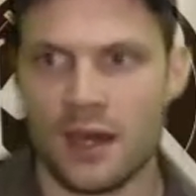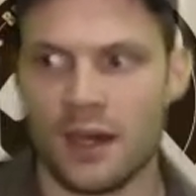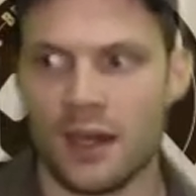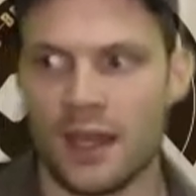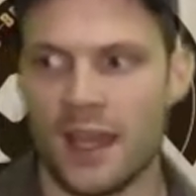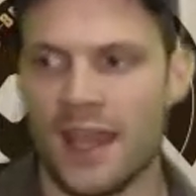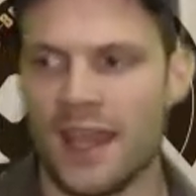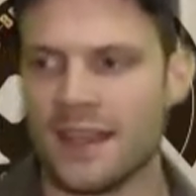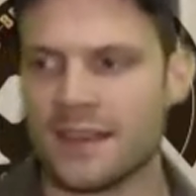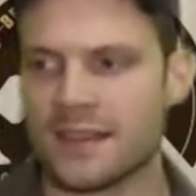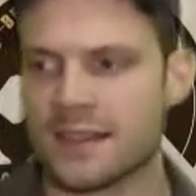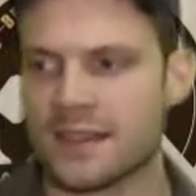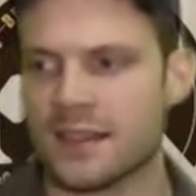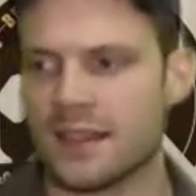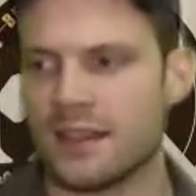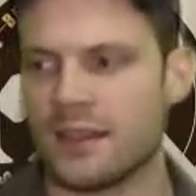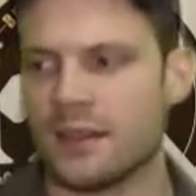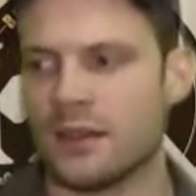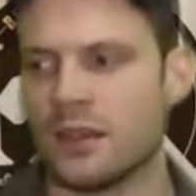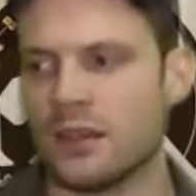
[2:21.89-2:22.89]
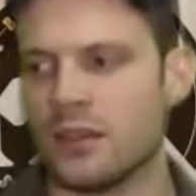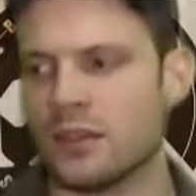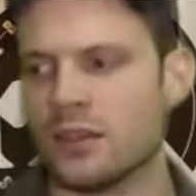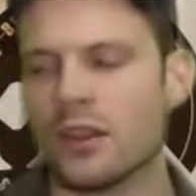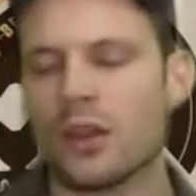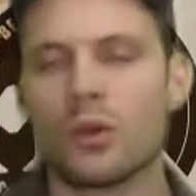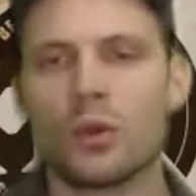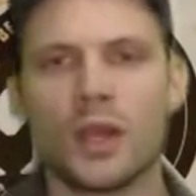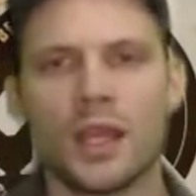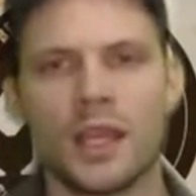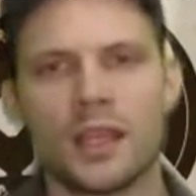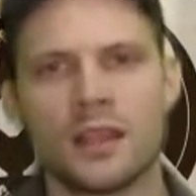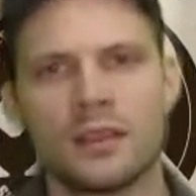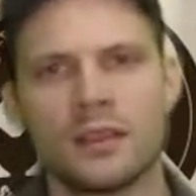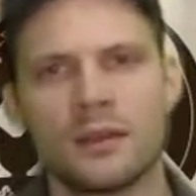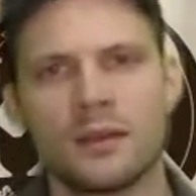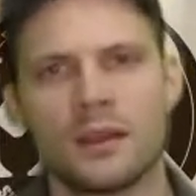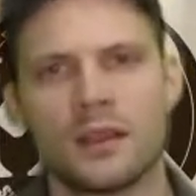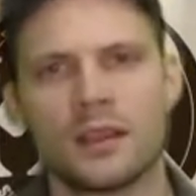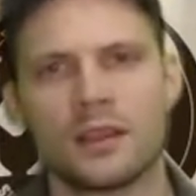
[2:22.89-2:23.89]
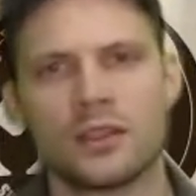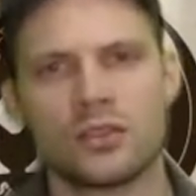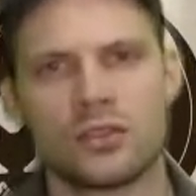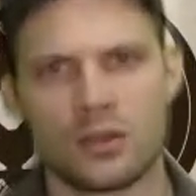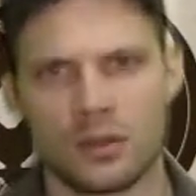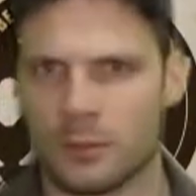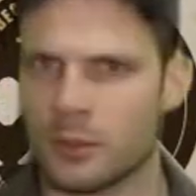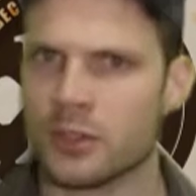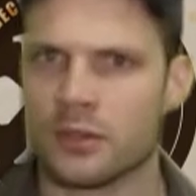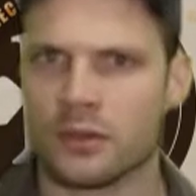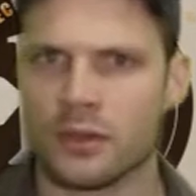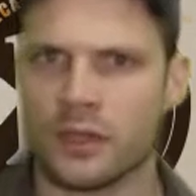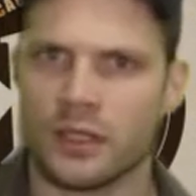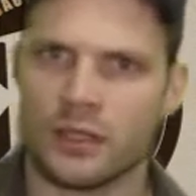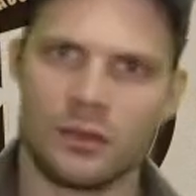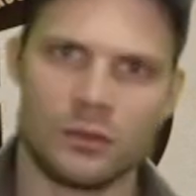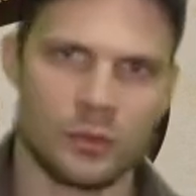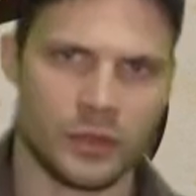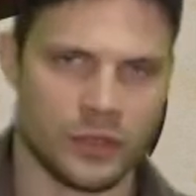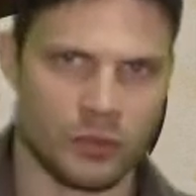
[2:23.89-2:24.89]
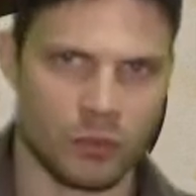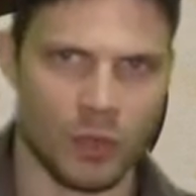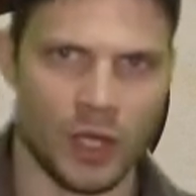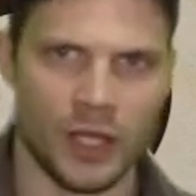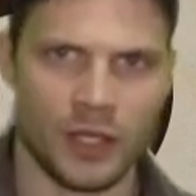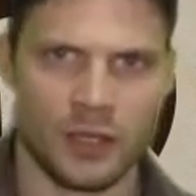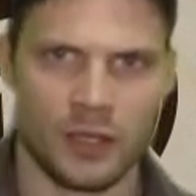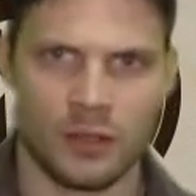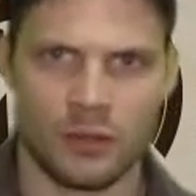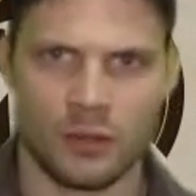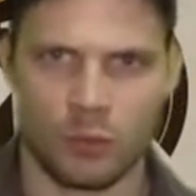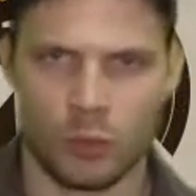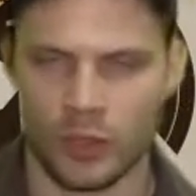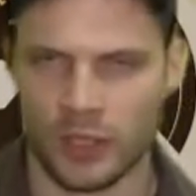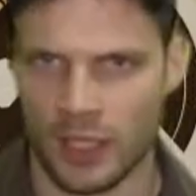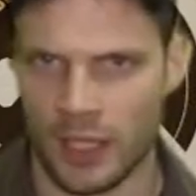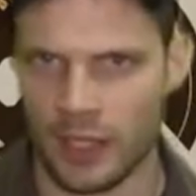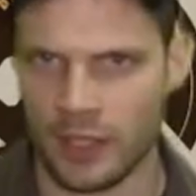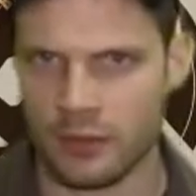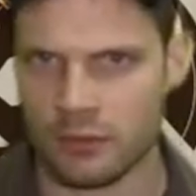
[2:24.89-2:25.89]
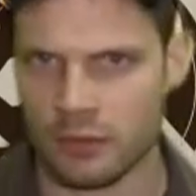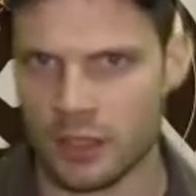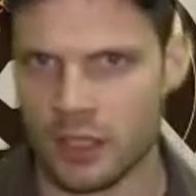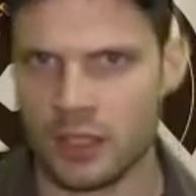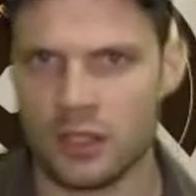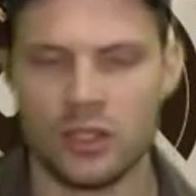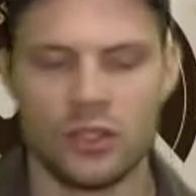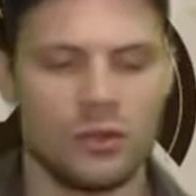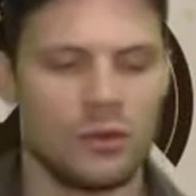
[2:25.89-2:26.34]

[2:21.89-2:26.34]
Uh, it's you know, in German tradition, which is why what I train,